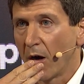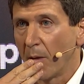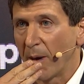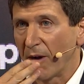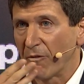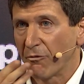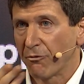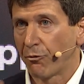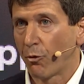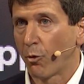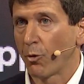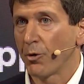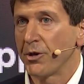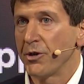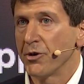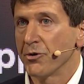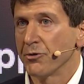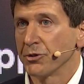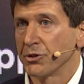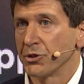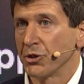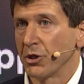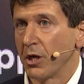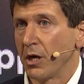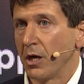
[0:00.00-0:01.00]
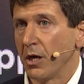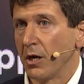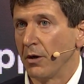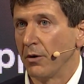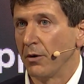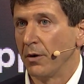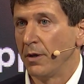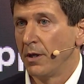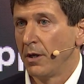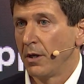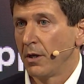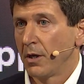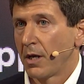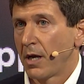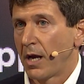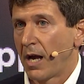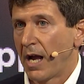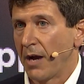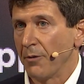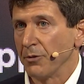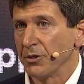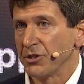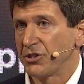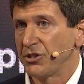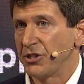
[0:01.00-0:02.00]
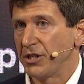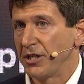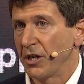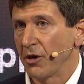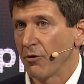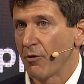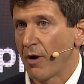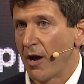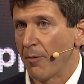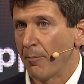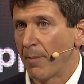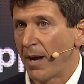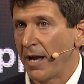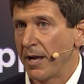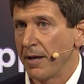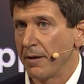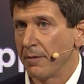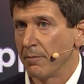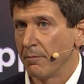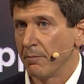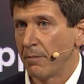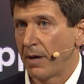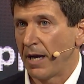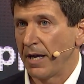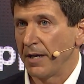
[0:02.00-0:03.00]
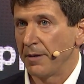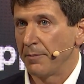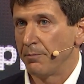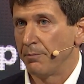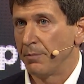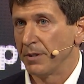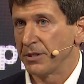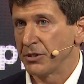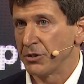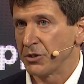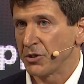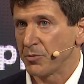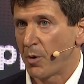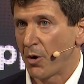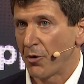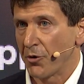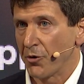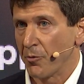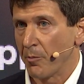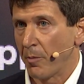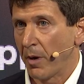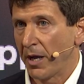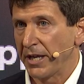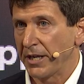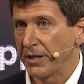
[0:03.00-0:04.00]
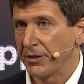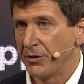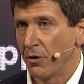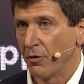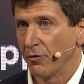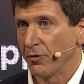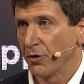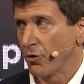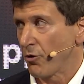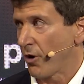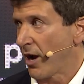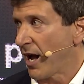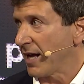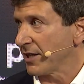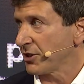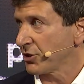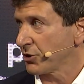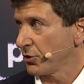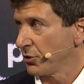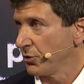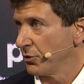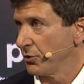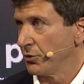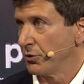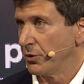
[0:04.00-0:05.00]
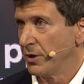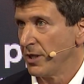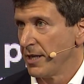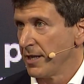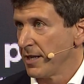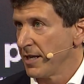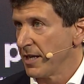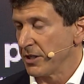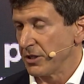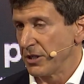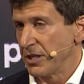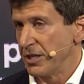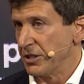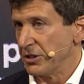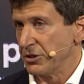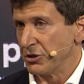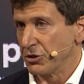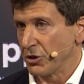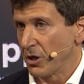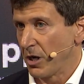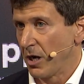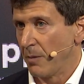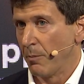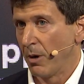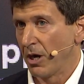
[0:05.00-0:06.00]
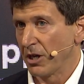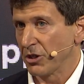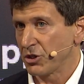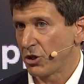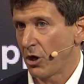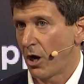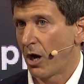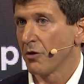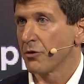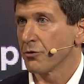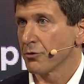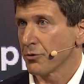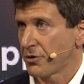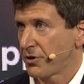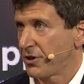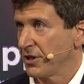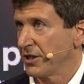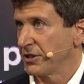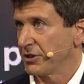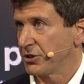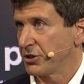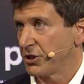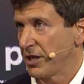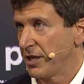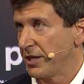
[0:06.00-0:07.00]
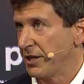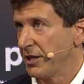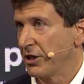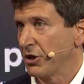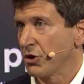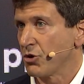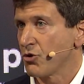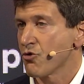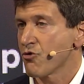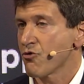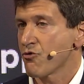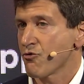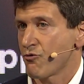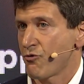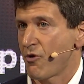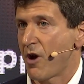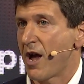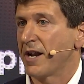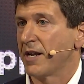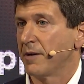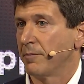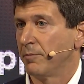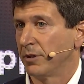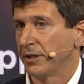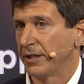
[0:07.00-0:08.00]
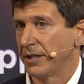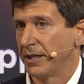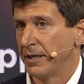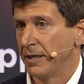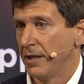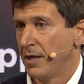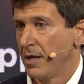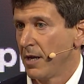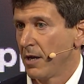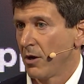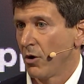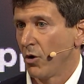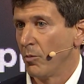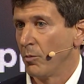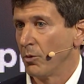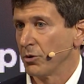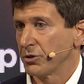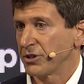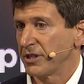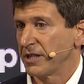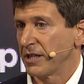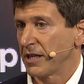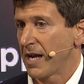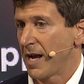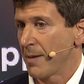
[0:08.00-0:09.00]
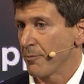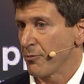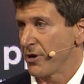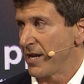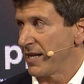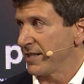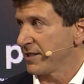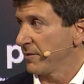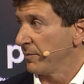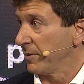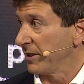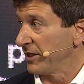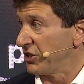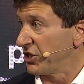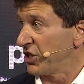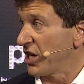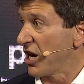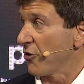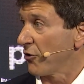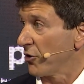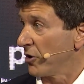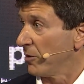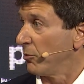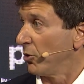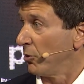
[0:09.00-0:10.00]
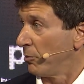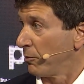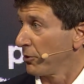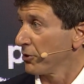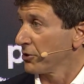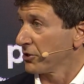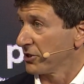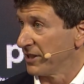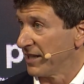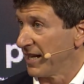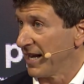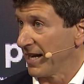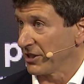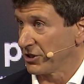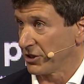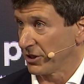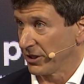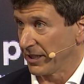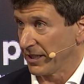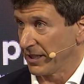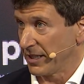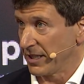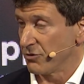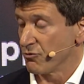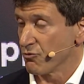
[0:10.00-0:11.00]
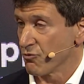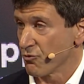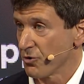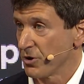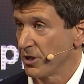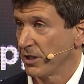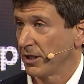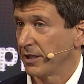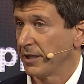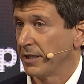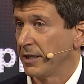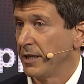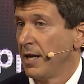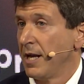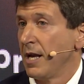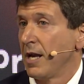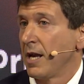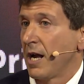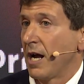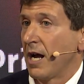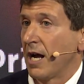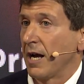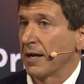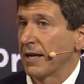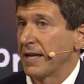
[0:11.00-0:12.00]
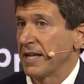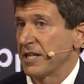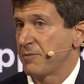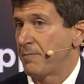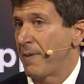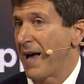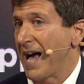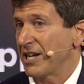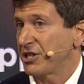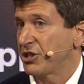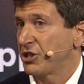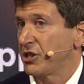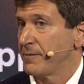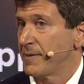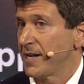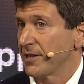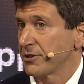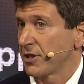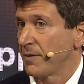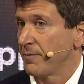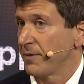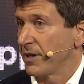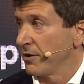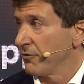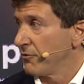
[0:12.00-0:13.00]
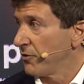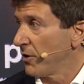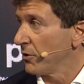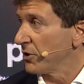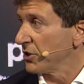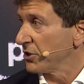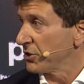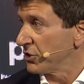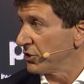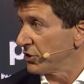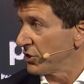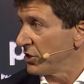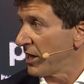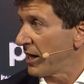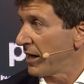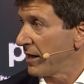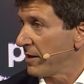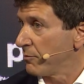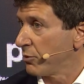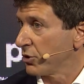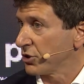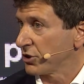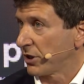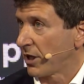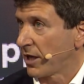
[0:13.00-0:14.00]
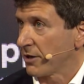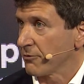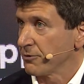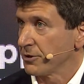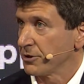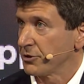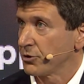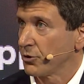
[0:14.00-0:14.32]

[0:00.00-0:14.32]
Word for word: about four years ago, I was sitting around my, my business partner, Mike Novogratz, who is, amongst other things, an incredibly, almost incomprehensibly charitable person, actually. And he really uh, gets passionate about something and focuses on it and puts a lot of